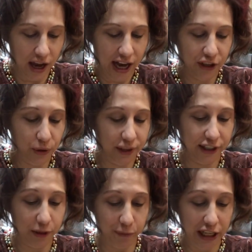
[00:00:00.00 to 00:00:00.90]
I do like
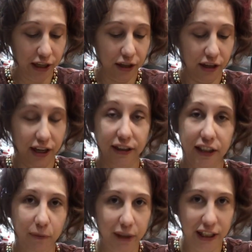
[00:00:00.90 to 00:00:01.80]
to bake. I like
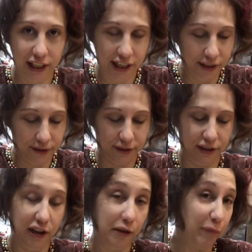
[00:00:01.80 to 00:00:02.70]
to bake cakes,
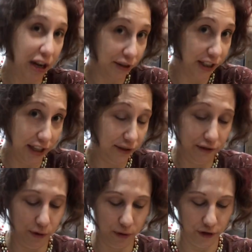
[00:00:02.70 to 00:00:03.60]
box cakes,
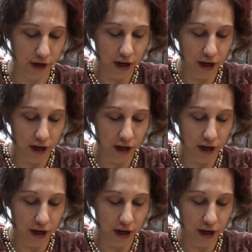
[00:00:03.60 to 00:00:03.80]
of course.